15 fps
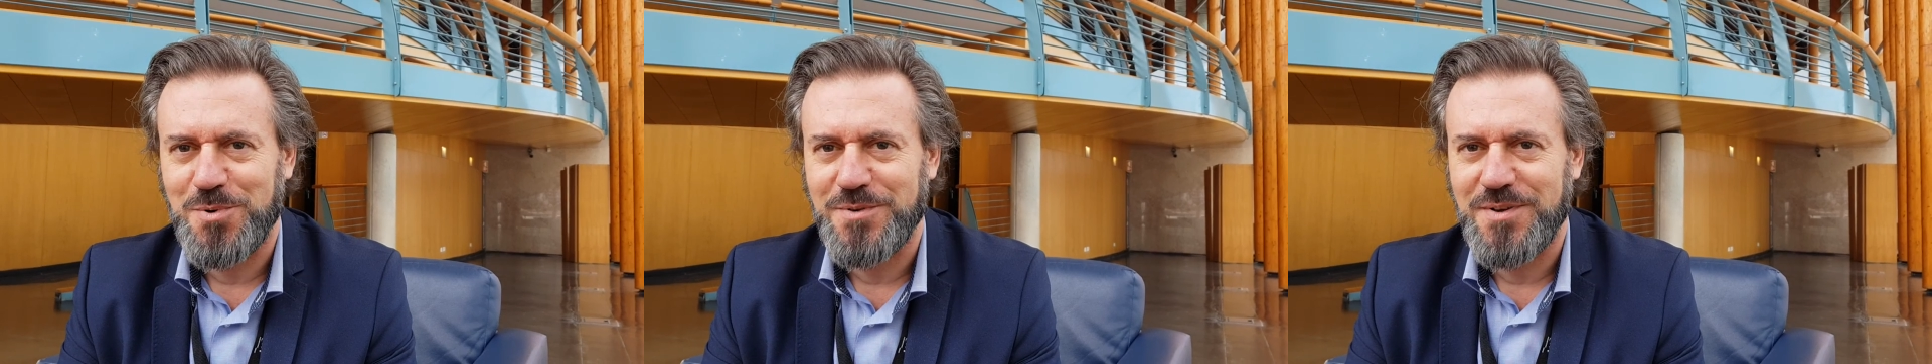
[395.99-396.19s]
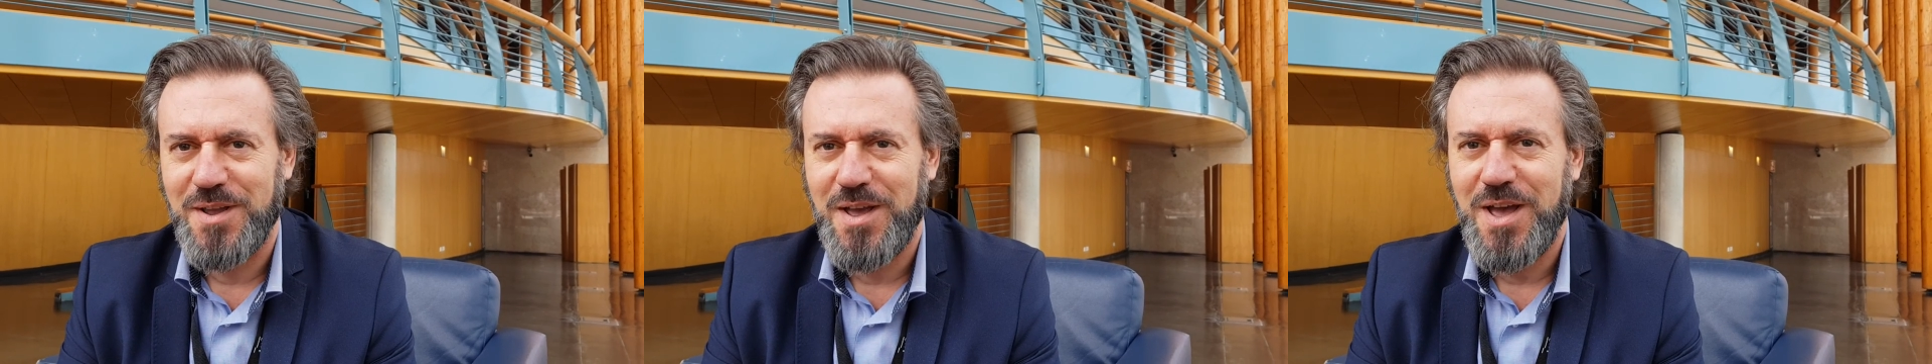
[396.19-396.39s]

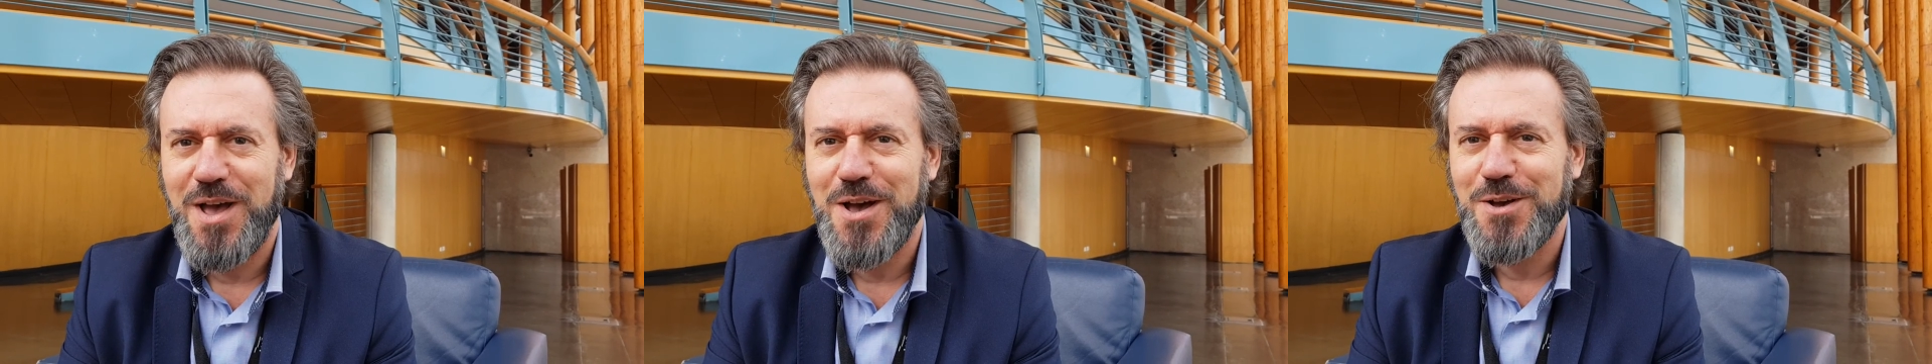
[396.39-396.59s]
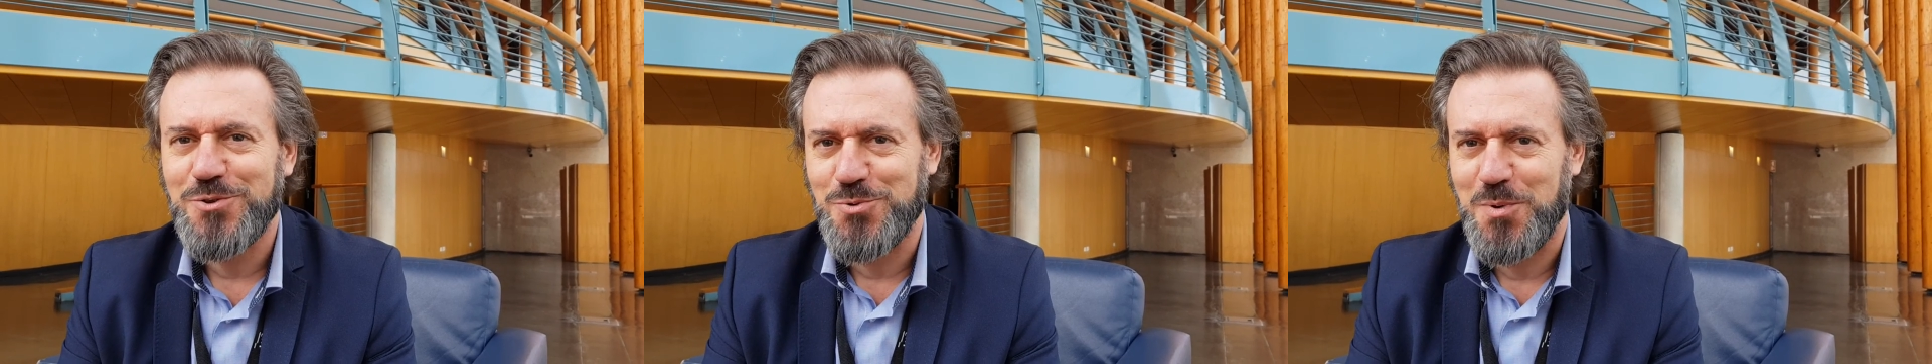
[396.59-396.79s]
on
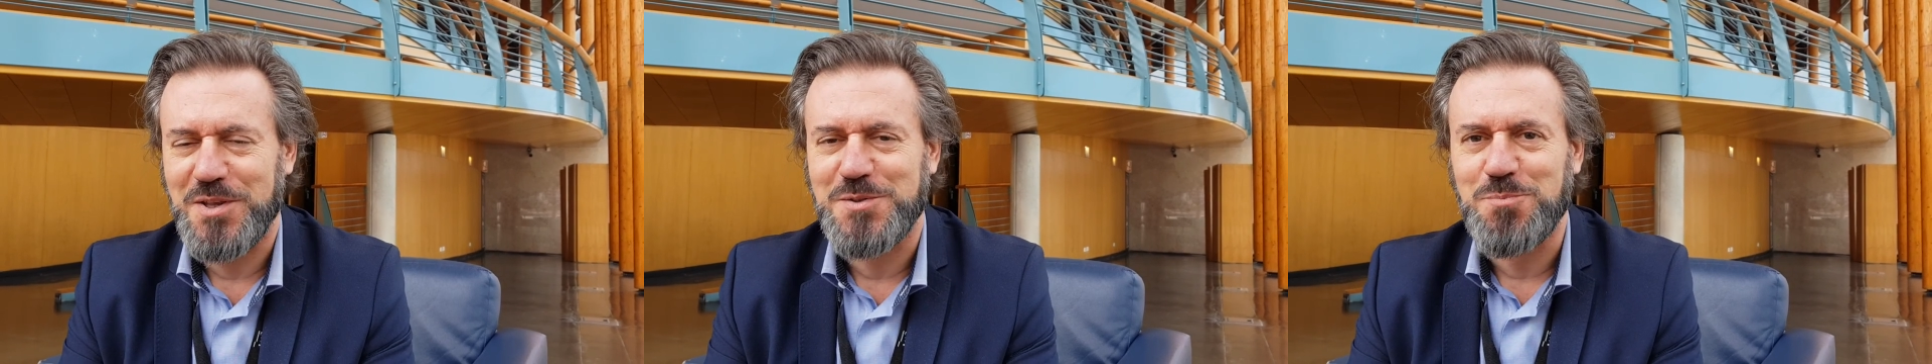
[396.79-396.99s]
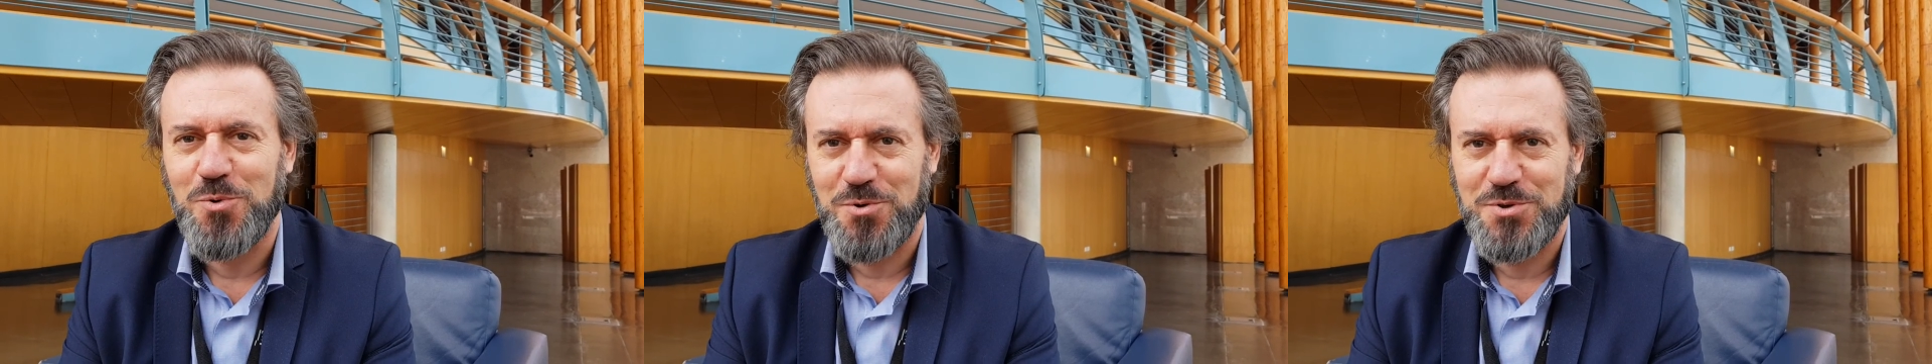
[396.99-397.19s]
how to
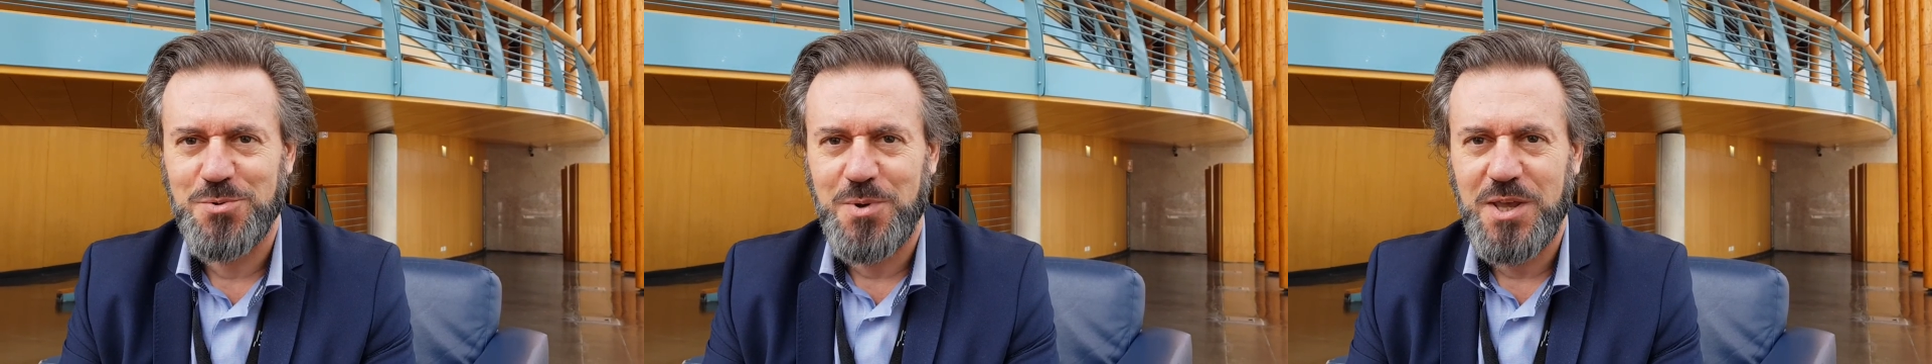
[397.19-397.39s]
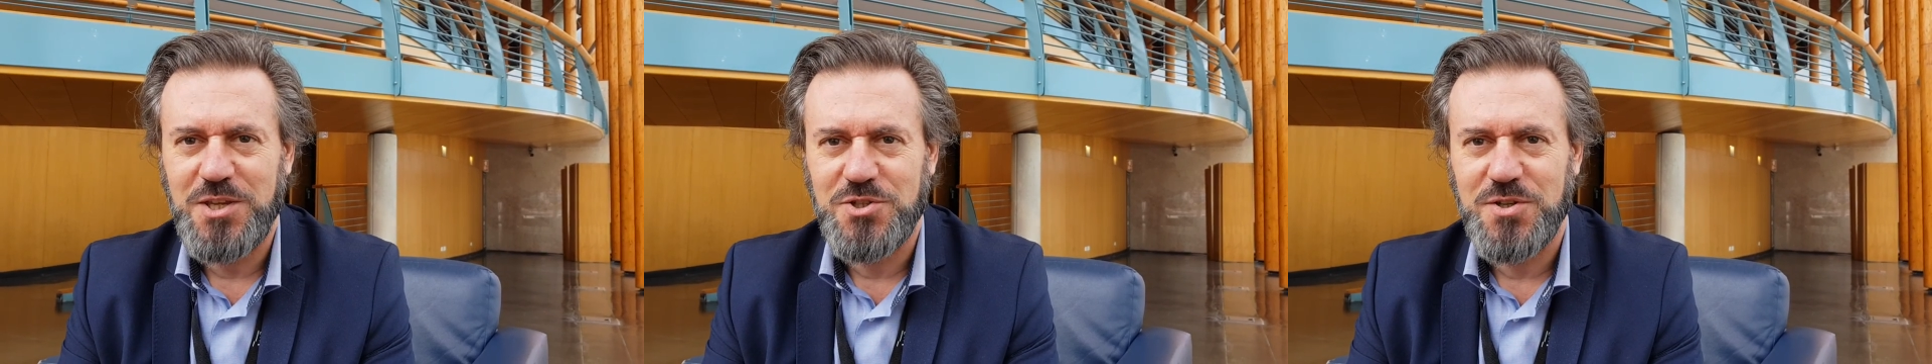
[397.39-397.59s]
export to
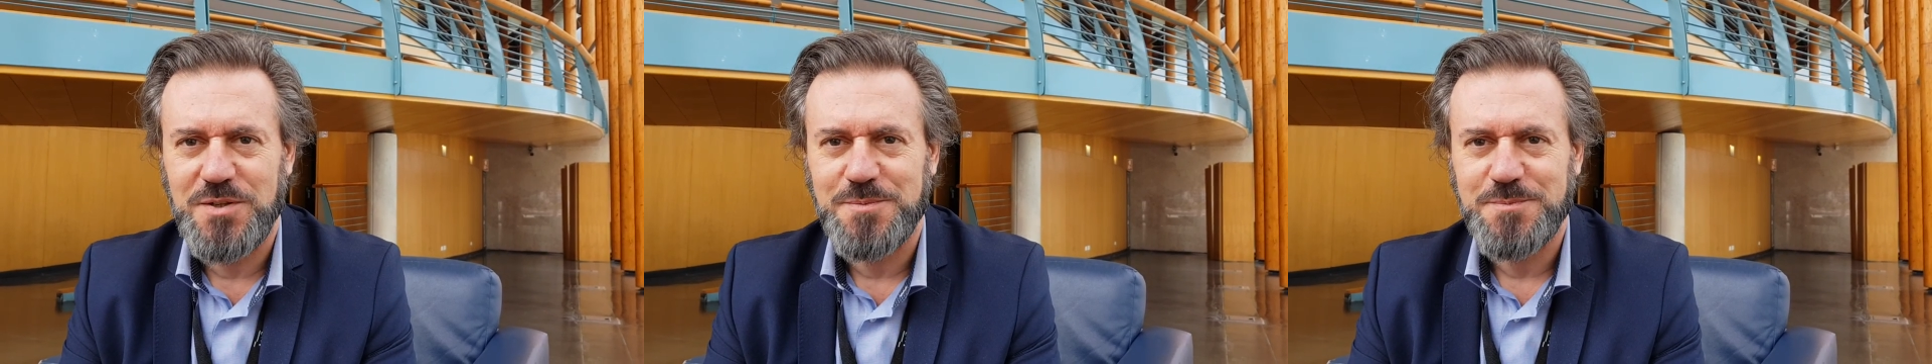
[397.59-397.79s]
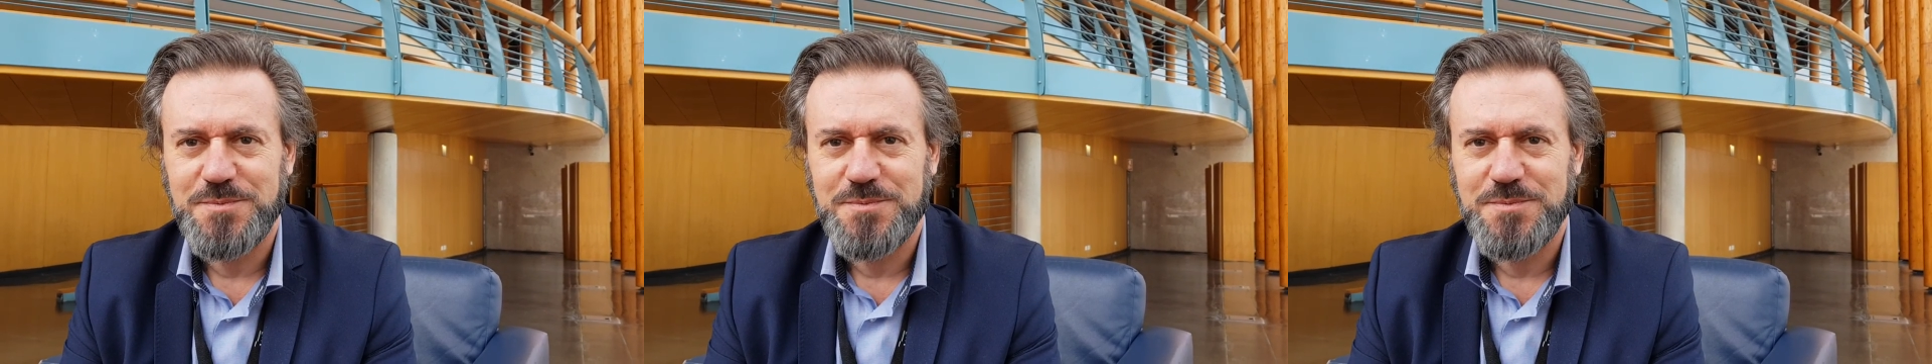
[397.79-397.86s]
Asia.